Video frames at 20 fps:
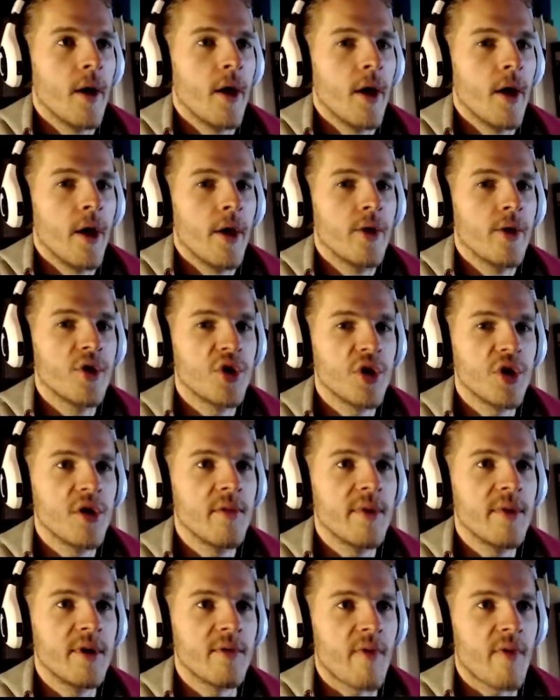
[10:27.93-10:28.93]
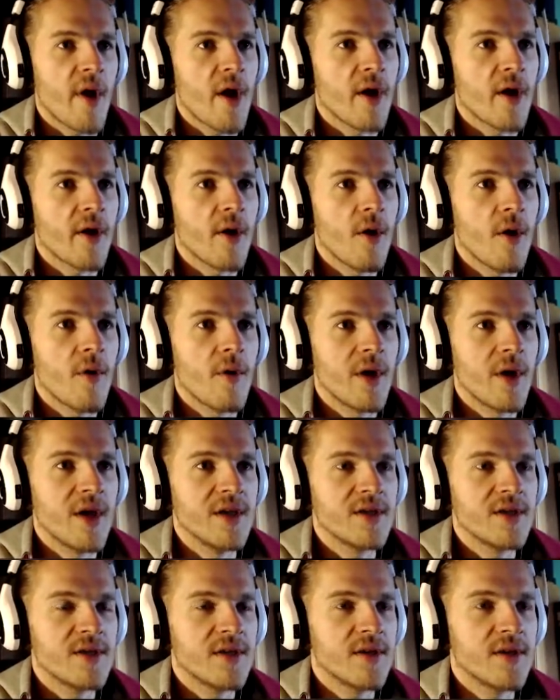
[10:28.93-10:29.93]
You shouldn't be drunk
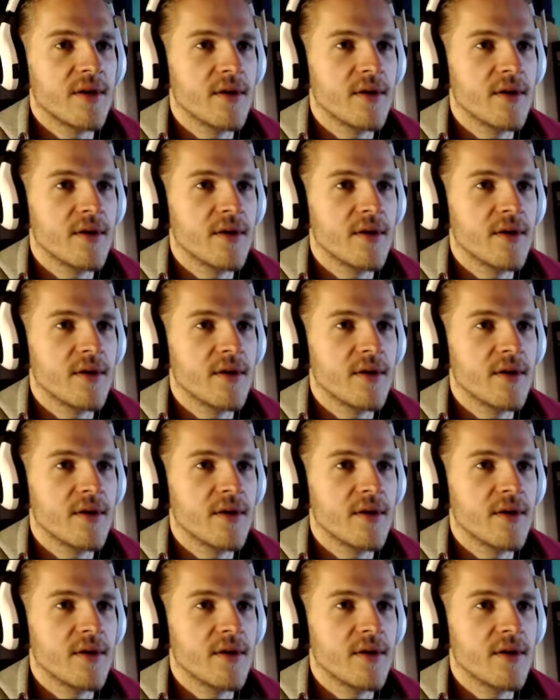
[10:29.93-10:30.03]
always.